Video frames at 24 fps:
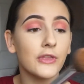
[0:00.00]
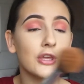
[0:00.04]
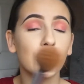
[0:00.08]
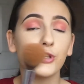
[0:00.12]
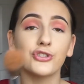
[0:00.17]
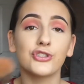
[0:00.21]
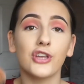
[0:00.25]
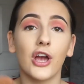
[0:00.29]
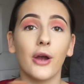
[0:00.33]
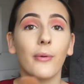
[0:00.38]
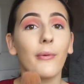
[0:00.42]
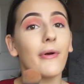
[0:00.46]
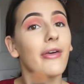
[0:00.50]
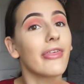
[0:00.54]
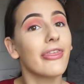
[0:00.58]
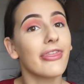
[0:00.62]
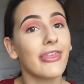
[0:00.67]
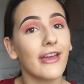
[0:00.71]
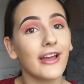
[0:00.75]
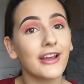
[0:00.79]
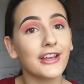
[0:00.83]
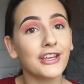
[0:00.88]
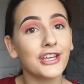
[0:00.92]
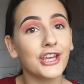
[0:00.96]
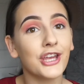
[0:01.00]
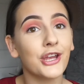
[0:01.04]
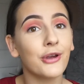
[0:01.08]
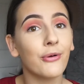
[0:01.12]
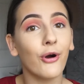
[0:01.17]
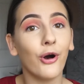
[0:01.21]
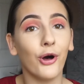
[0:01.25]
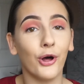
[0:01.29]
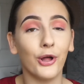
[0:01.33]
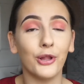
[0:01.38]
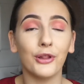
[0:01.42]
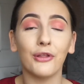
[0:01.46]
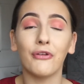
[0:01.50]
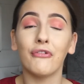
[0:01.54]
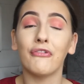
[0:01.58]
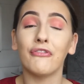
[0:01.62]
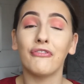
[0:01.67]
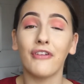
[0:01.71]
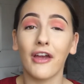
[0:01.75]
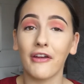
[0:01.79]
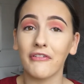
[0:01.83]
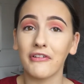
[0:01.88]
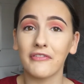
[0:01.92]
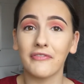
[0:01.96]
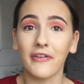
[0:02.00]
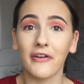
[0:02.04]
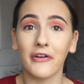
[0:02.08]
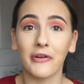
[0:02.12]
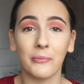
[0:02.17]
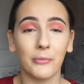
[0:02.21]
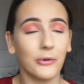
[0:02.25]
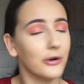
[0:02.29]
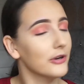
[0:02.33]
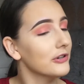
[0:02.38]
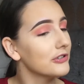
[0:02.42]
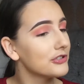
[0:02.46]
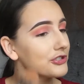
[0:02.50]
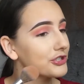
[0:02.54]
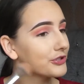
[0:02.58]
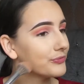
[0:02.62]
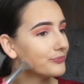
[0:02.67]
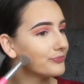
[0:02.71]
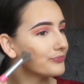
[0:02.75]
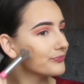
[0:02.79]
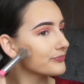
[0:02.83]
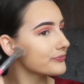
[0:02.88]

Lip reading: So thank you all very, very much.